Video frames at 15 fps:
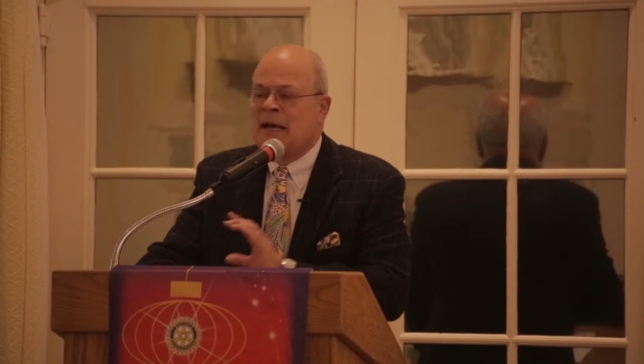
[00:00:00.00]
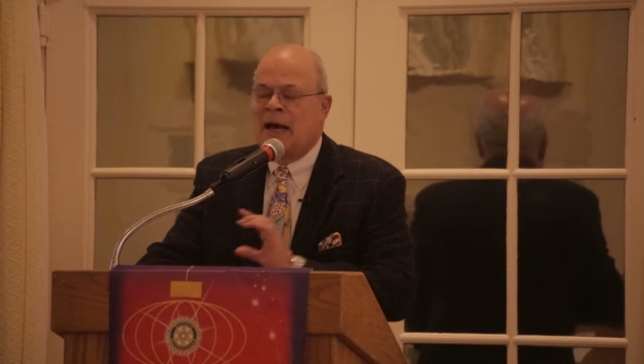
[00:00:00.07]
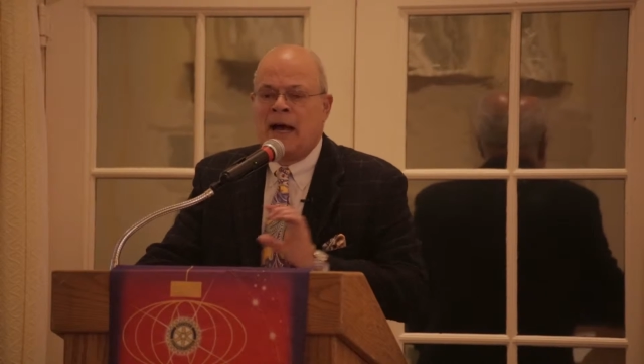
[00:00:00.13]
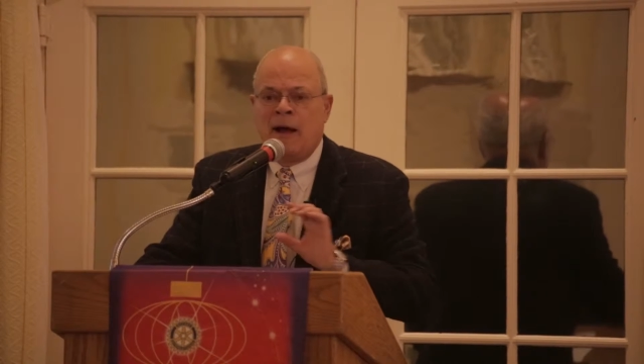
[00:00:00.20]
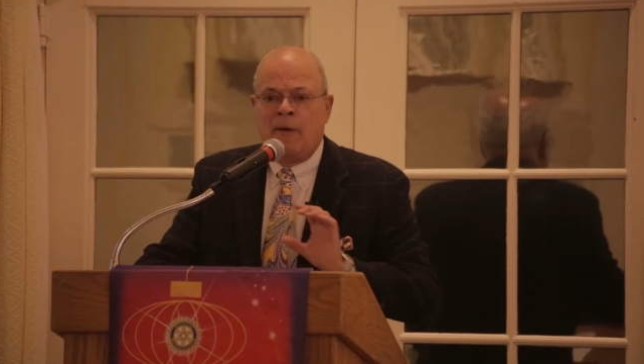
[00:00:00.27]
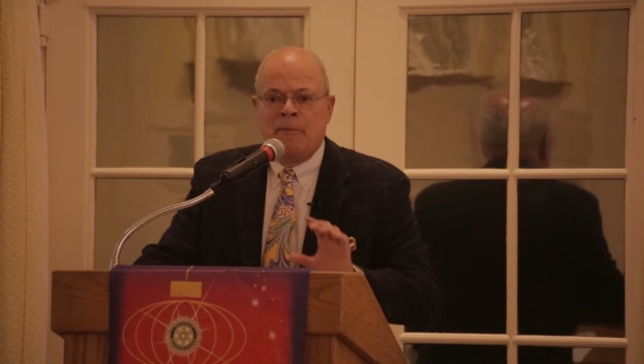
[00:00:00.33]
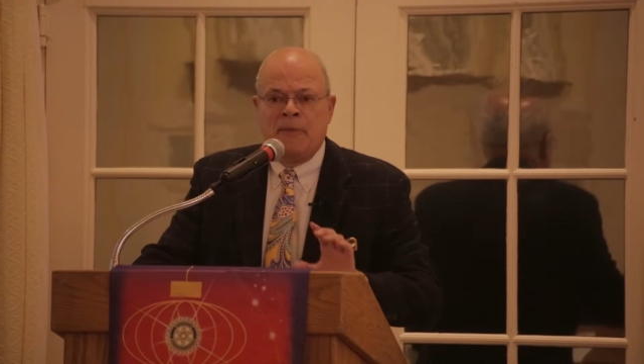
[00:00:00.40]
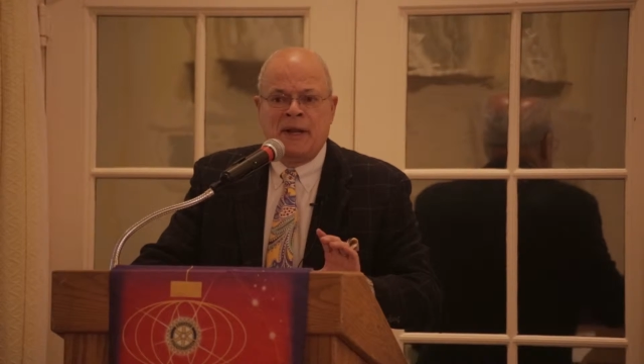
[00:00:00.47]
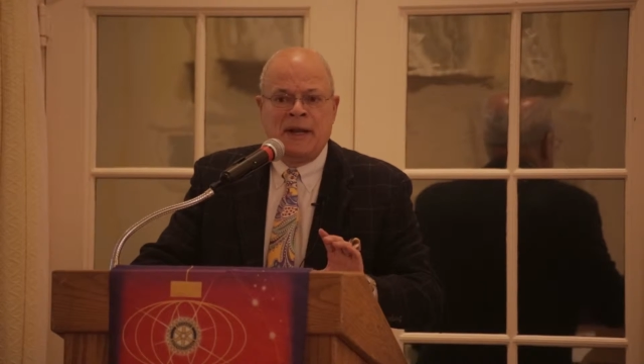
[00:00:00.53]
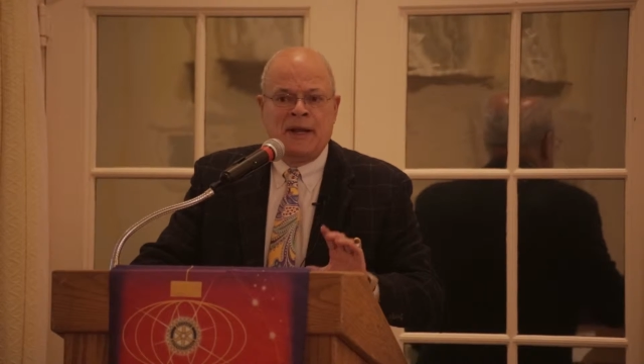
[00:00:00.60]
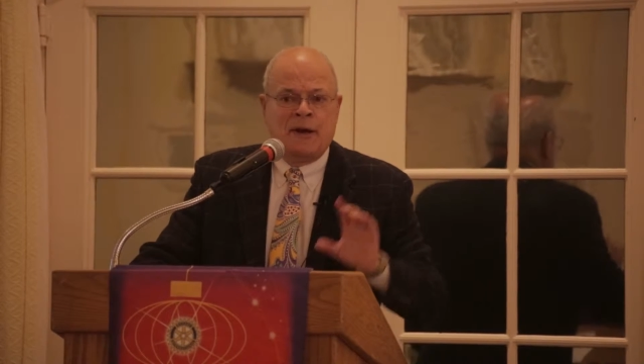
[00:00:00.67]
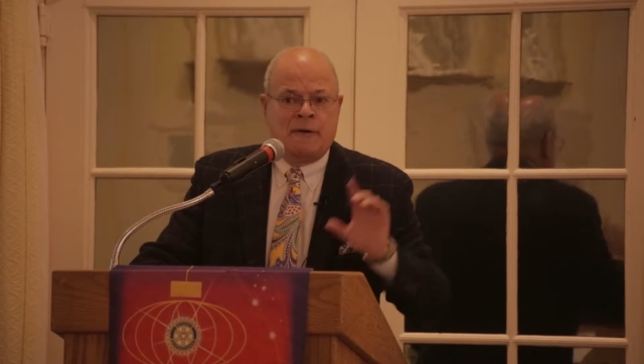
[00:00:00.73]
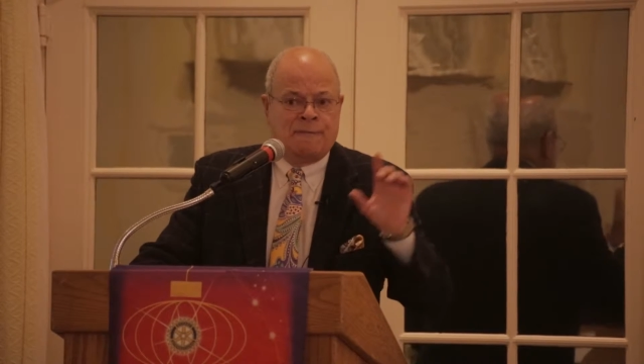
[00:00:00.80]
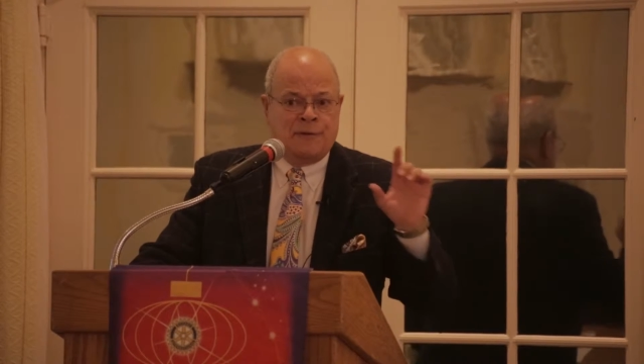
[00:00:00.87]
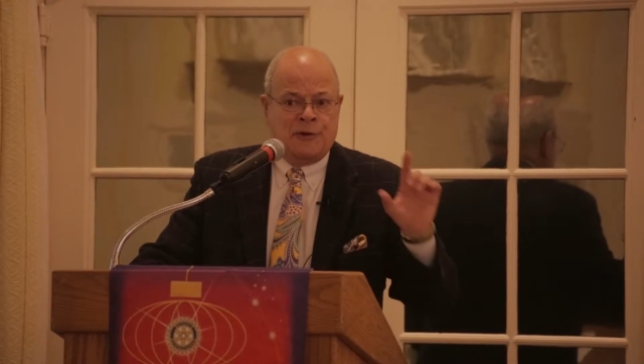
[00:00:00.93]
how
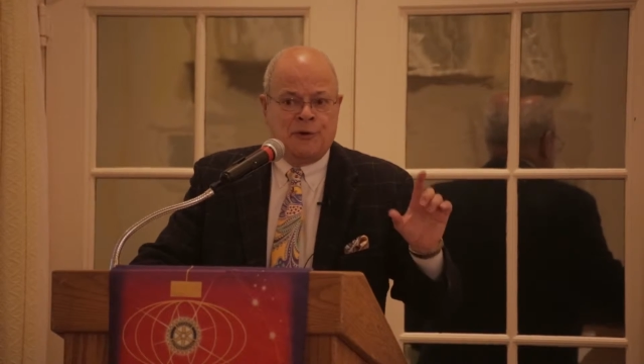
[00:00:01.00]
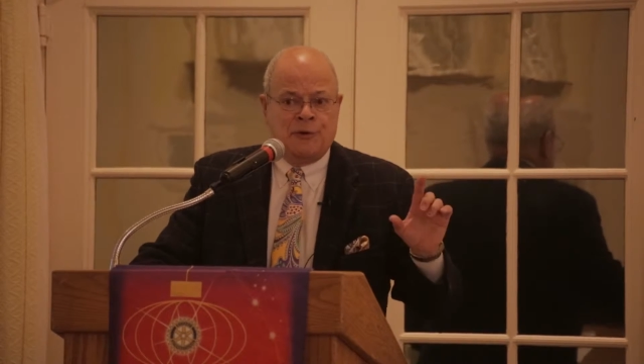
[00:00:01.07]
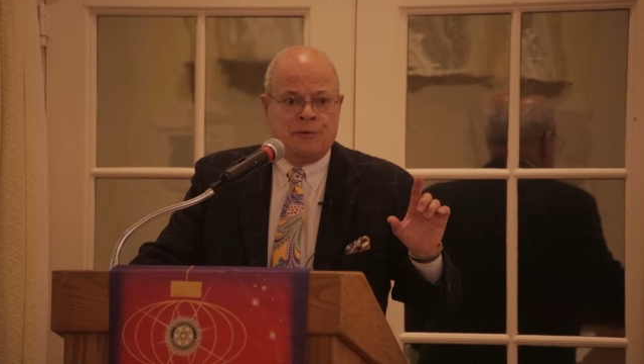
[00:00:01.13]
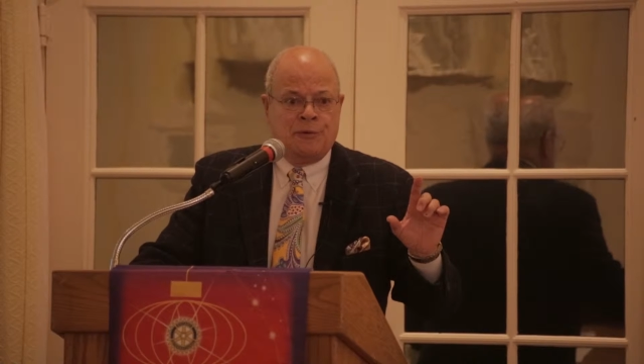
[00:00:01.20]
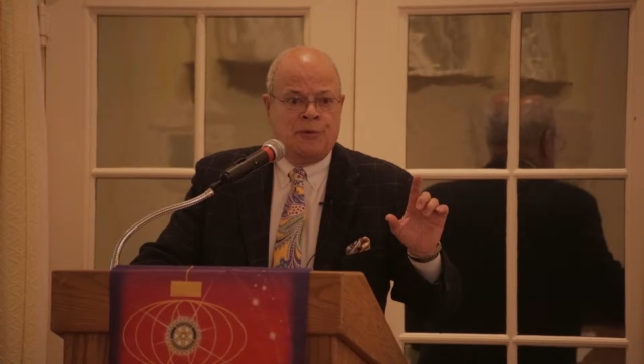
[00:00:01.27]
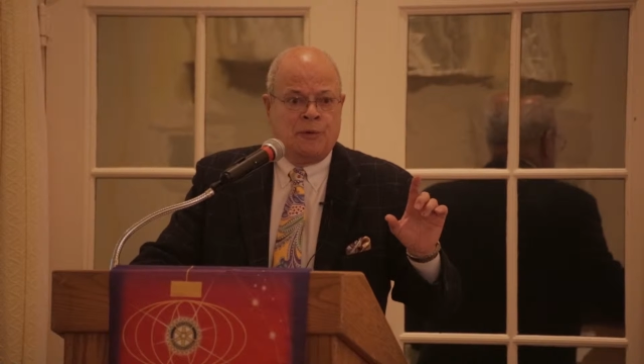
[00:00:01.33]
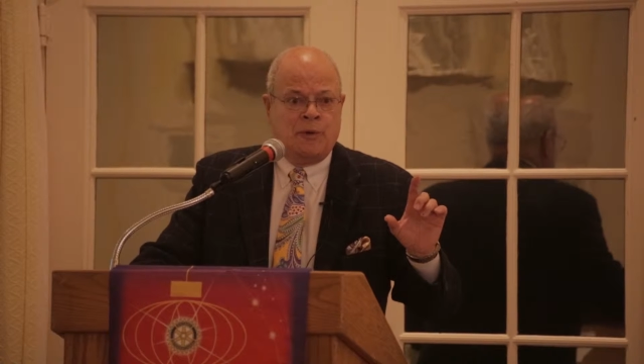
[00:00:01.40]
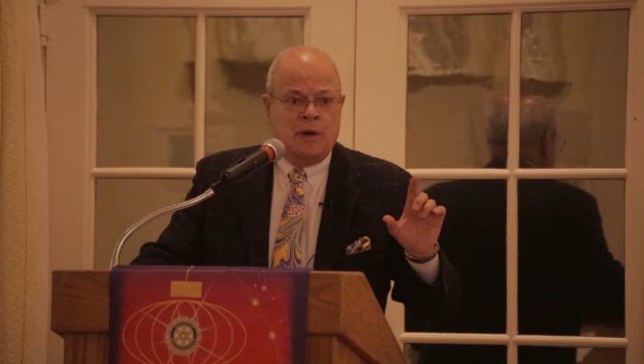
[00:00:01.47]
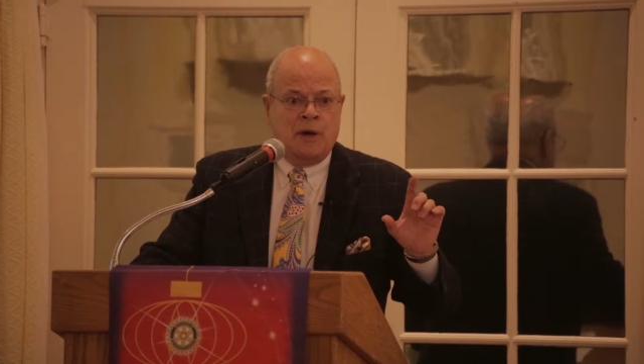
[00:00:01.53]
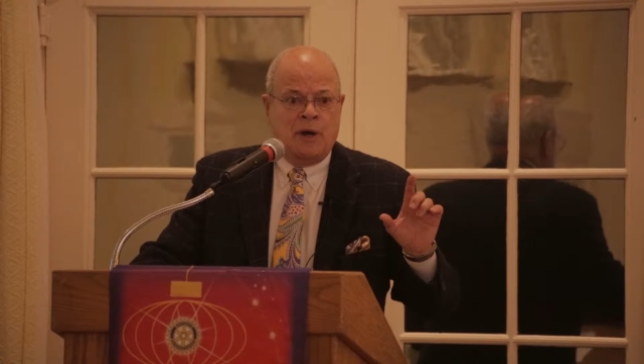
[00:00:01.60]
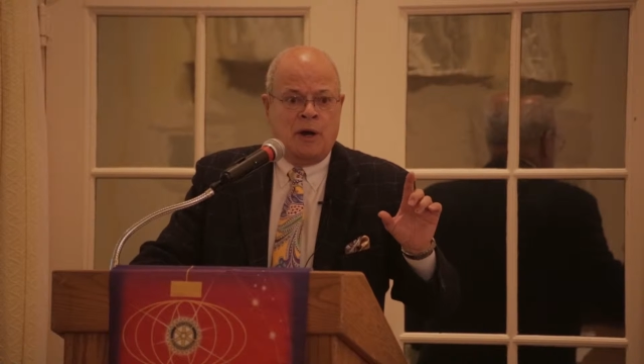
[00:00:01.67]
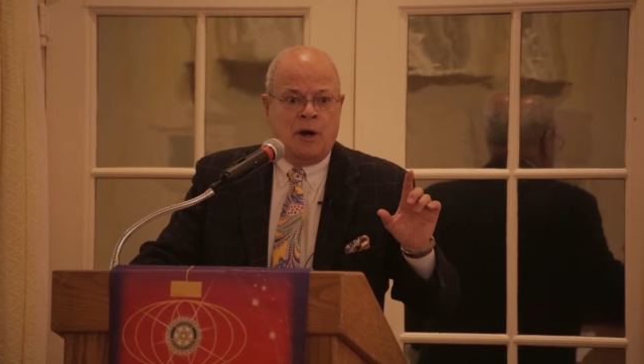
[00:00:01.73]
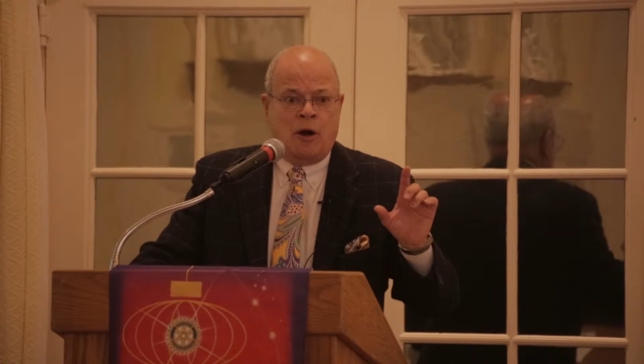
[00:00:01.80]
many of you